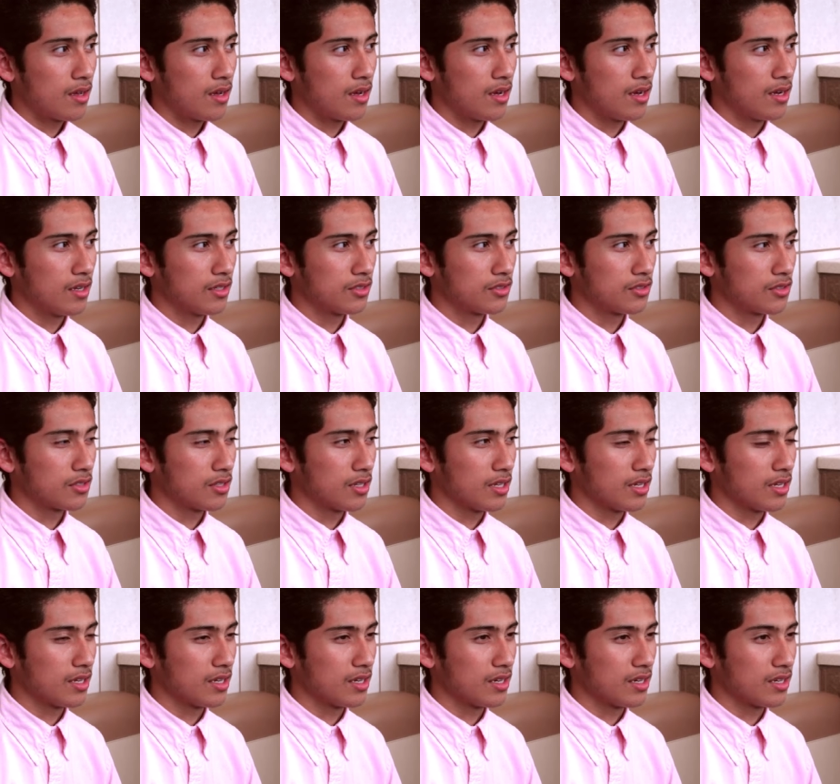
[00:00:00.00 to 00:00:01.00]
Uh, to
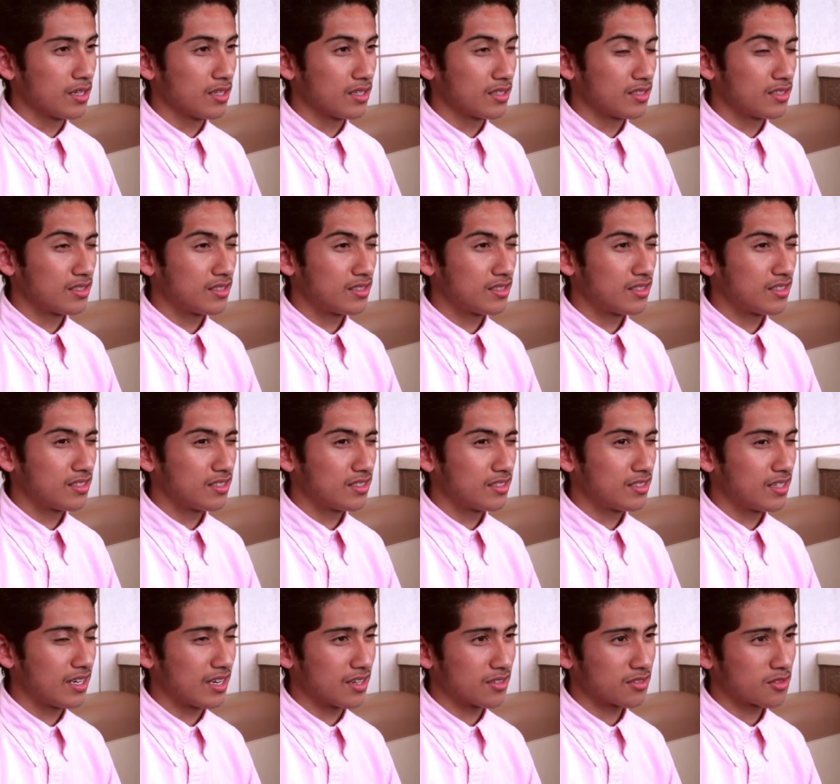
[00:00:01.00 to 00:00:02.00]
the
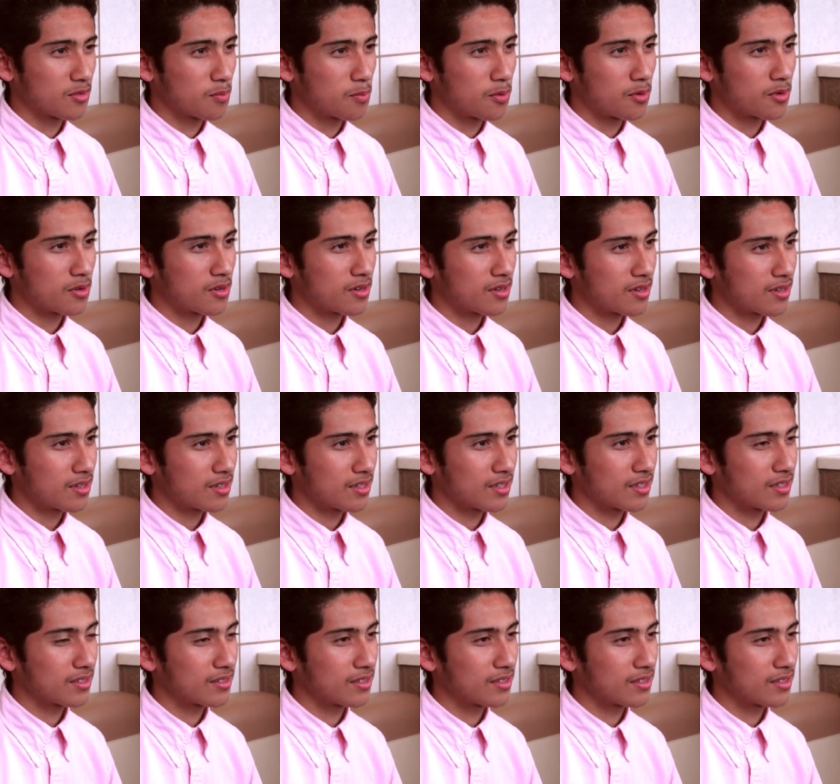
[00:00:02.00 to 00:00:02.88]
child support.